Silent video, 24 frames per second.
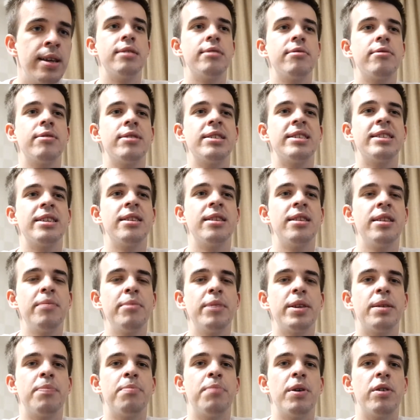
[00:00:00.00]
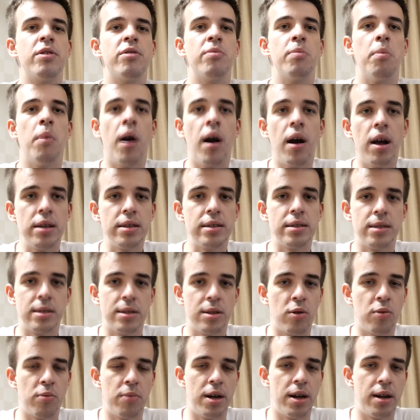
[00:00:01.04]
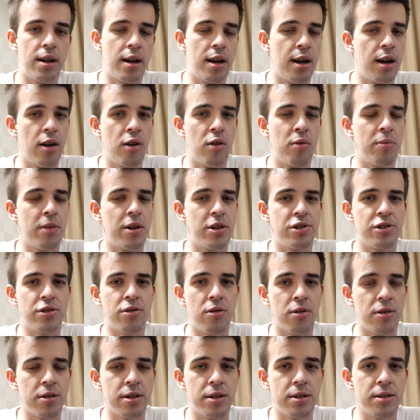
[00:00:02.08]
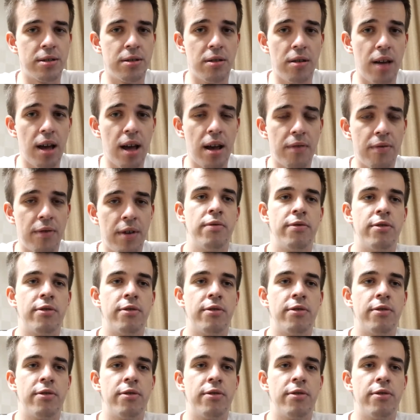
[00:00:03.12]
there is a limit per month, no matter how much courses you have.